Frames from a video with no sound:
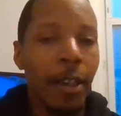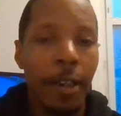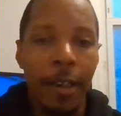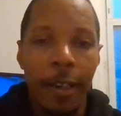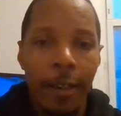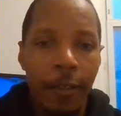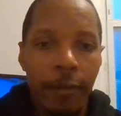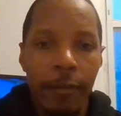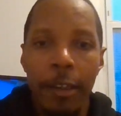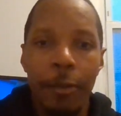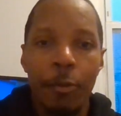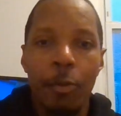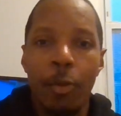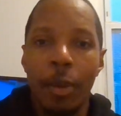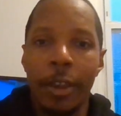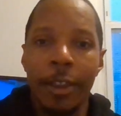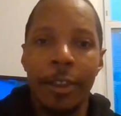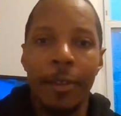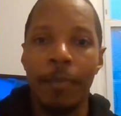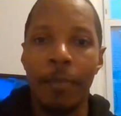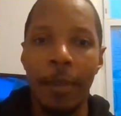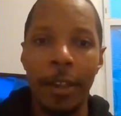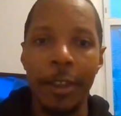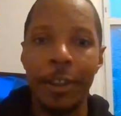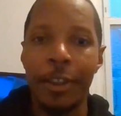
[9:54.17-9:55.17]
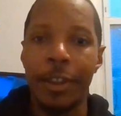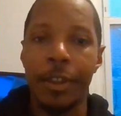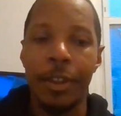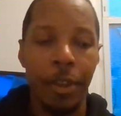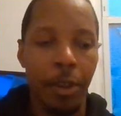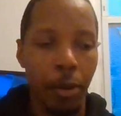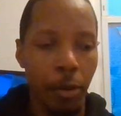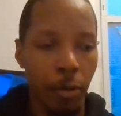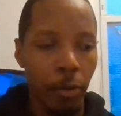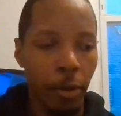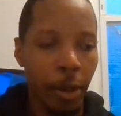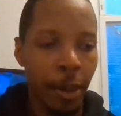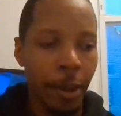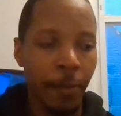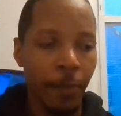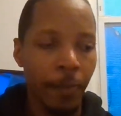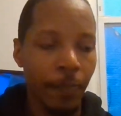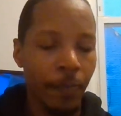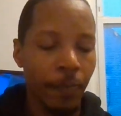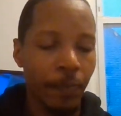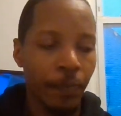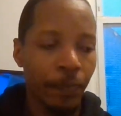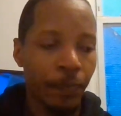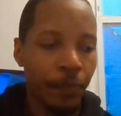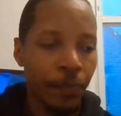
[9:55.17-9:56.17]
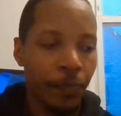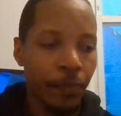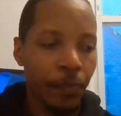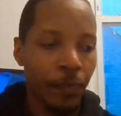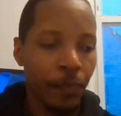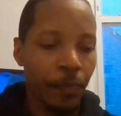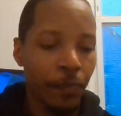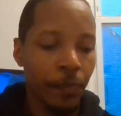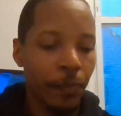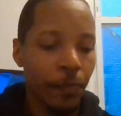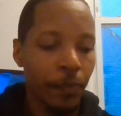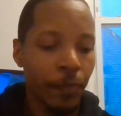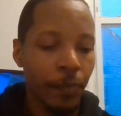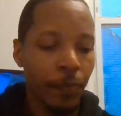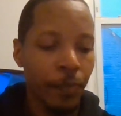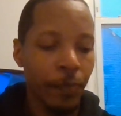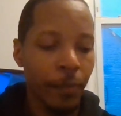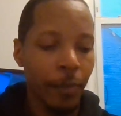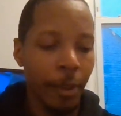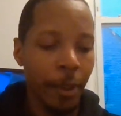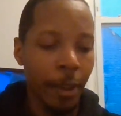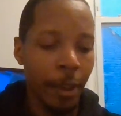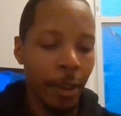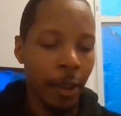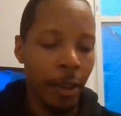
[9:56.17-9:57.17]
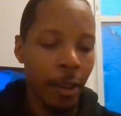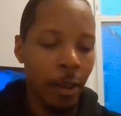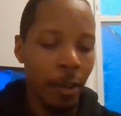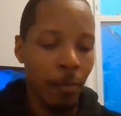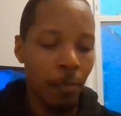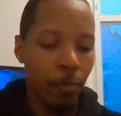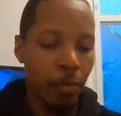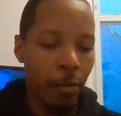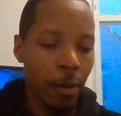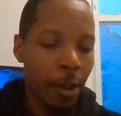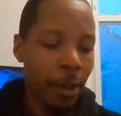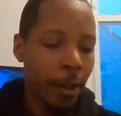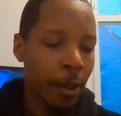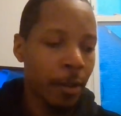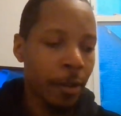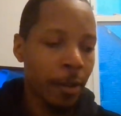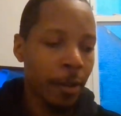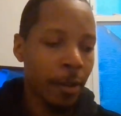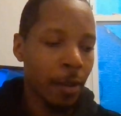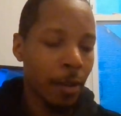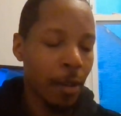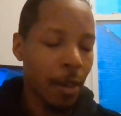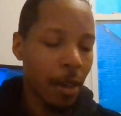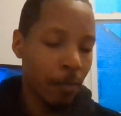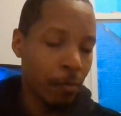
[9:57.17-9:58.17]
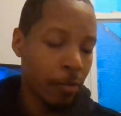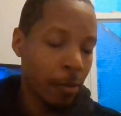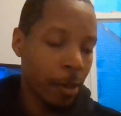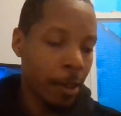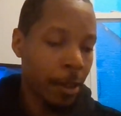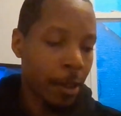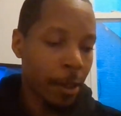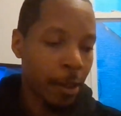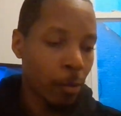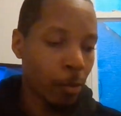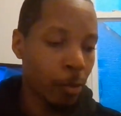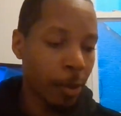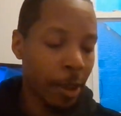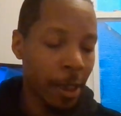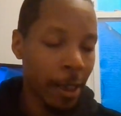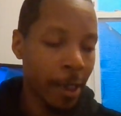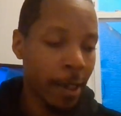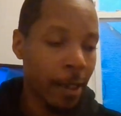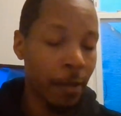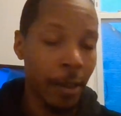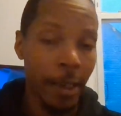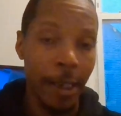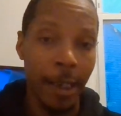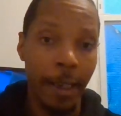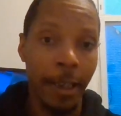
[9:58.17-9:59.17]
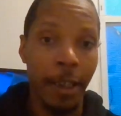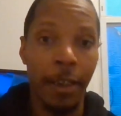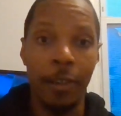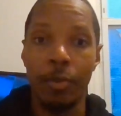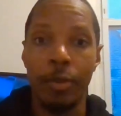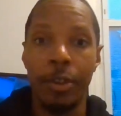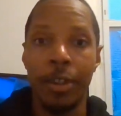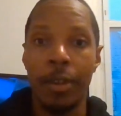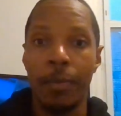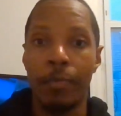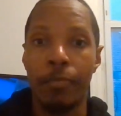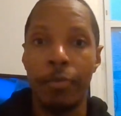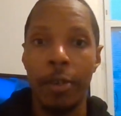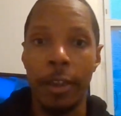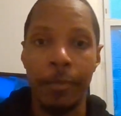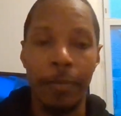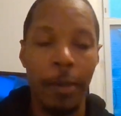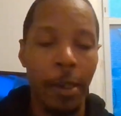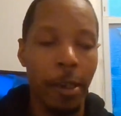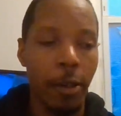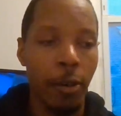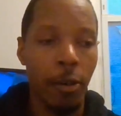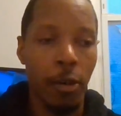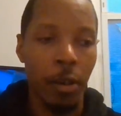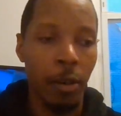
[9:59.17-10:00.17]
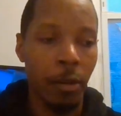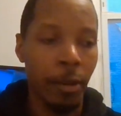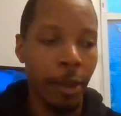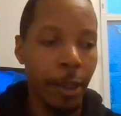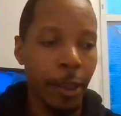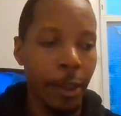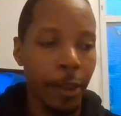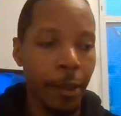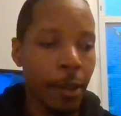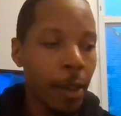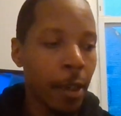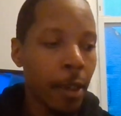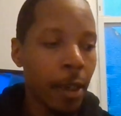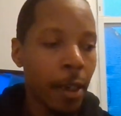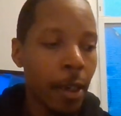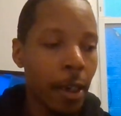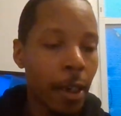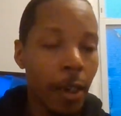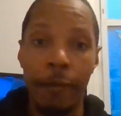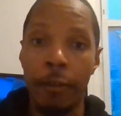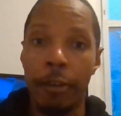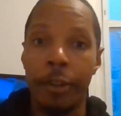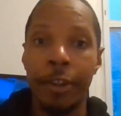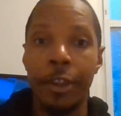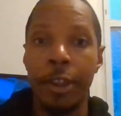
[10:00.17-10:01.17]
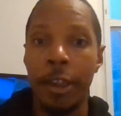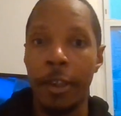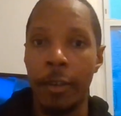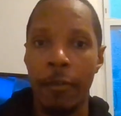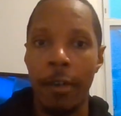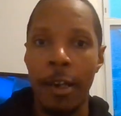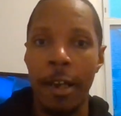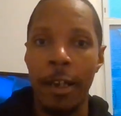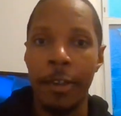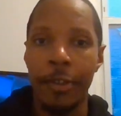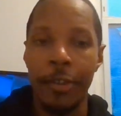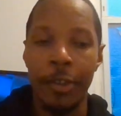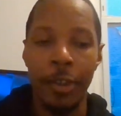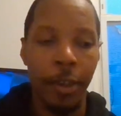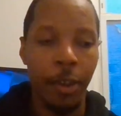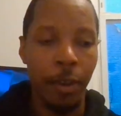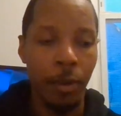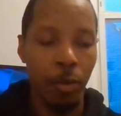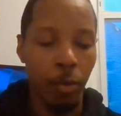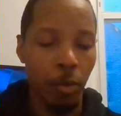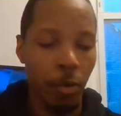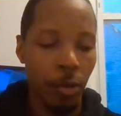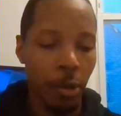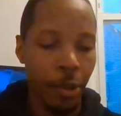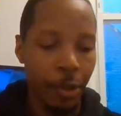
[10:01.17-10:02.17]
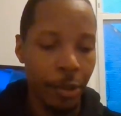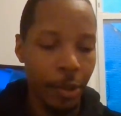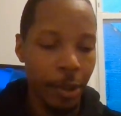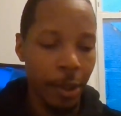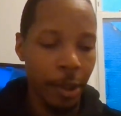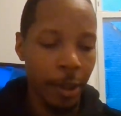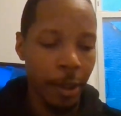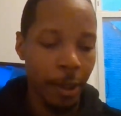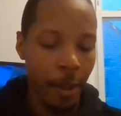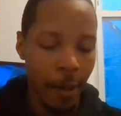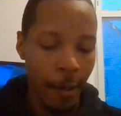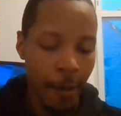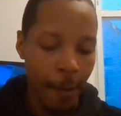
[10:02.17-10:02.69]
Carly wasn't much to it. You know, Brendan, Brendan, or what I guess was impressed by Carly, of her generosity towards the